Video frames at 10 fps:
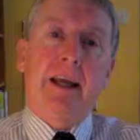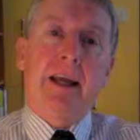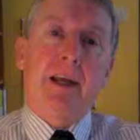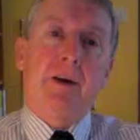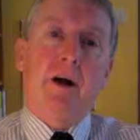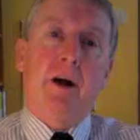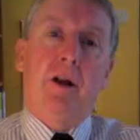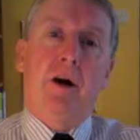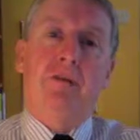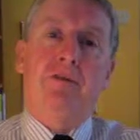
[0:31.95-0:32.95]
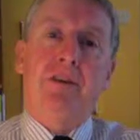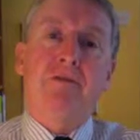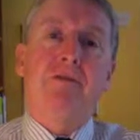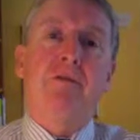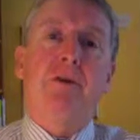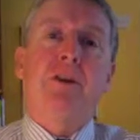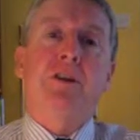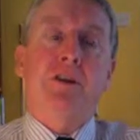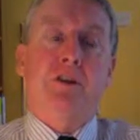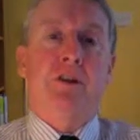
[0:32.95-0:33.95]
hear a lot of different
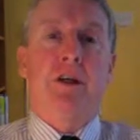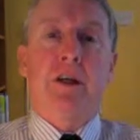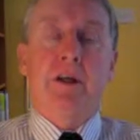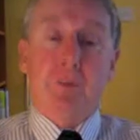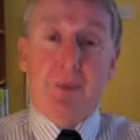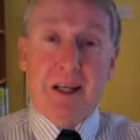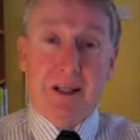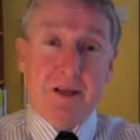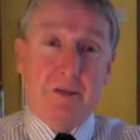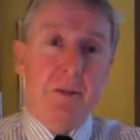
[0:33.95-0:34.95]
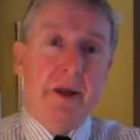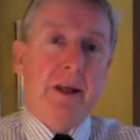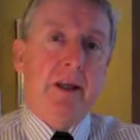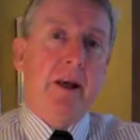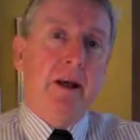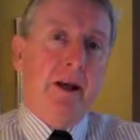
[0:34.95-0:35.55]
voices speaking to me